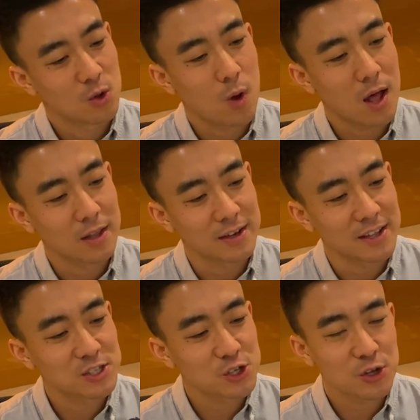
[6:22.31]
while an
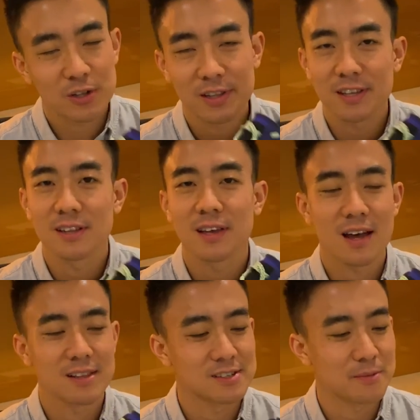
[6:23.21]
internal heel
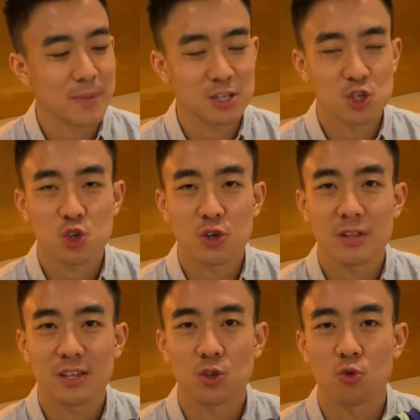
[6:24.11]
counter makes sure
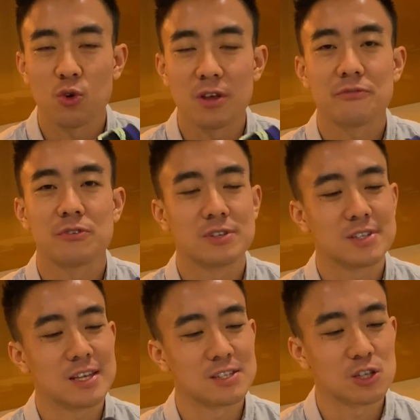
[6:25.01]
that your rear
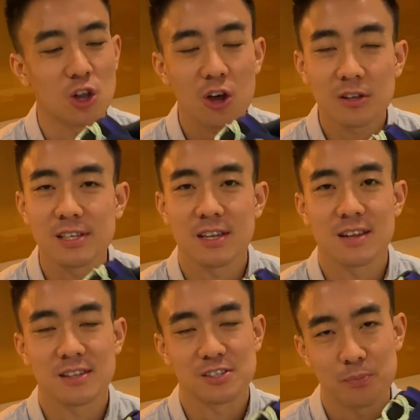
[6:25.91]
foot is locked
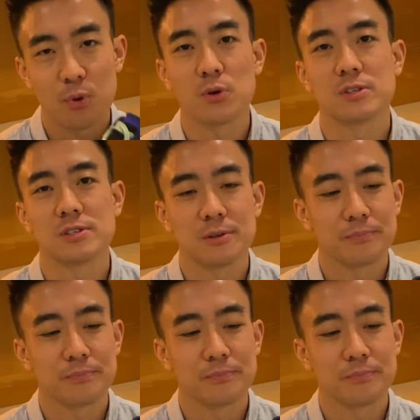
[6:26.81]
in and supported.